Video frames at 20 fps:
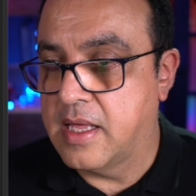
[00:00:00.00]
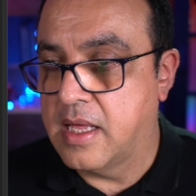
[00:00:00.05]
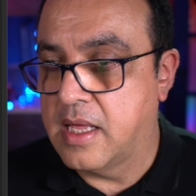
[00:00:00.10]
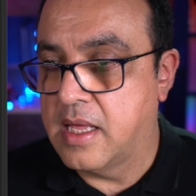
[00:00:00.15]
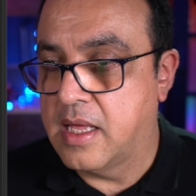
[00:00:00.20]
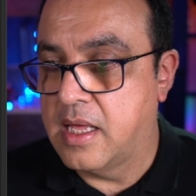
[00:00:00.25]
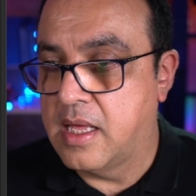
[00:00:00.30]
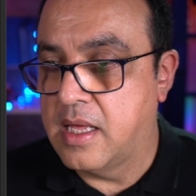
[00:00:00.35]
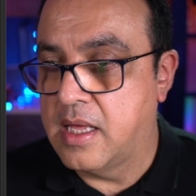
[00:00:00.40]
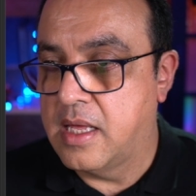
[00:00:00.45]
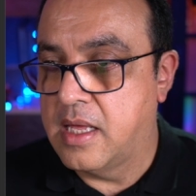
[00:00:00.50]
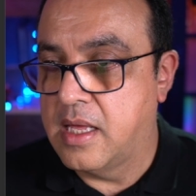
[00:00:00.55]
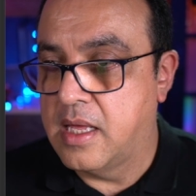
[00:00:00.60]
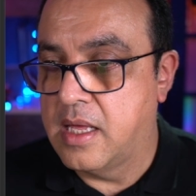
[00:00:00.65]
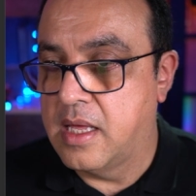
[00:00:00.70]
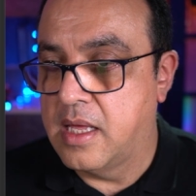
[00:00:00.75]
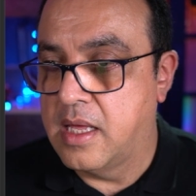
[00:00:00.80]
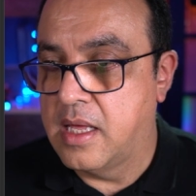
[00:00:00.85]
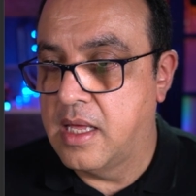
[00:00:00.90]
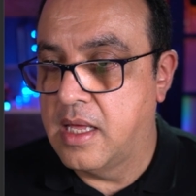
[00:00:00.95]

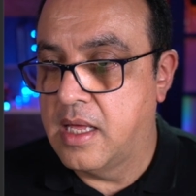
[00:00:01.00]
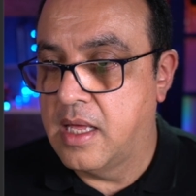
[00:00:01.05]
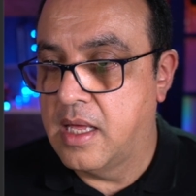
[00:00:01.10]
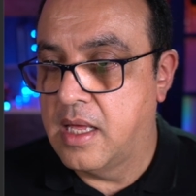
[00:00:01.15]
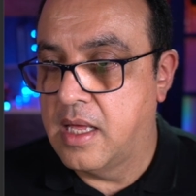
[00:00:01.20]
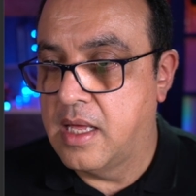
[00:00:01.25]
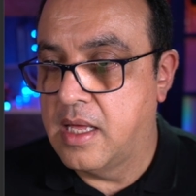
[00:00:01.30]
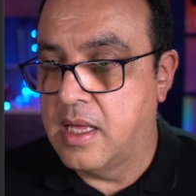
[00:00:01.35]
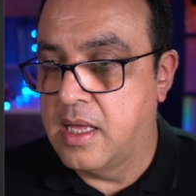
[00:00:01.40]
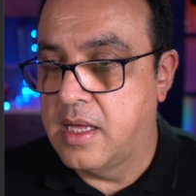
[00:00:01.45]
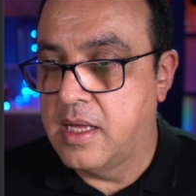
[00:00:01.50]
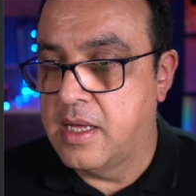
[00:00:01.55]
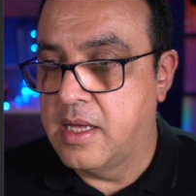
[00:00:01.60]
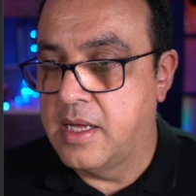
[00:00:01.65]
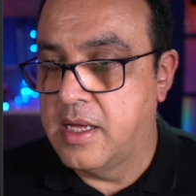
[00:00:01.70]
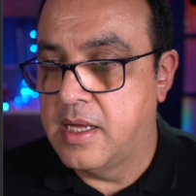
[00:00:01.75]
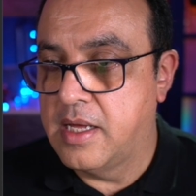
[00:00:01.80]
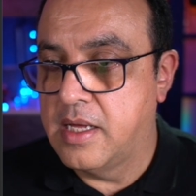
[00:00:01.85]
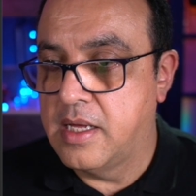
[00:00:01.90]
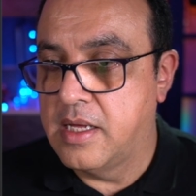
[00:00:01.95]

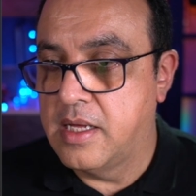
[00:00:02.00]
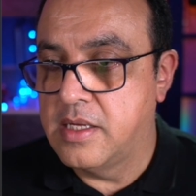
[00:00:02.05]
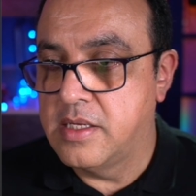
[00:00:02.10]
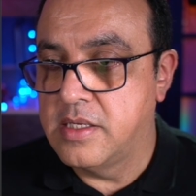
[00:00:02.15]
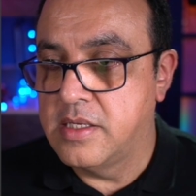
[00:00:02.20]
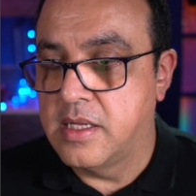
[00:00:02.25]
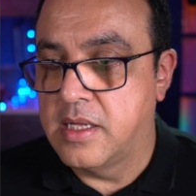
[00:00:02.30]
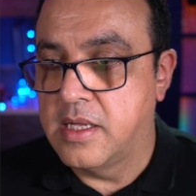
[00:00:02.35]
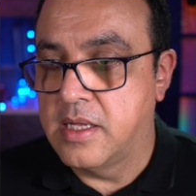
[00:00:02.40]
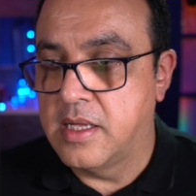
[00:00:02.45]
Nothing is said.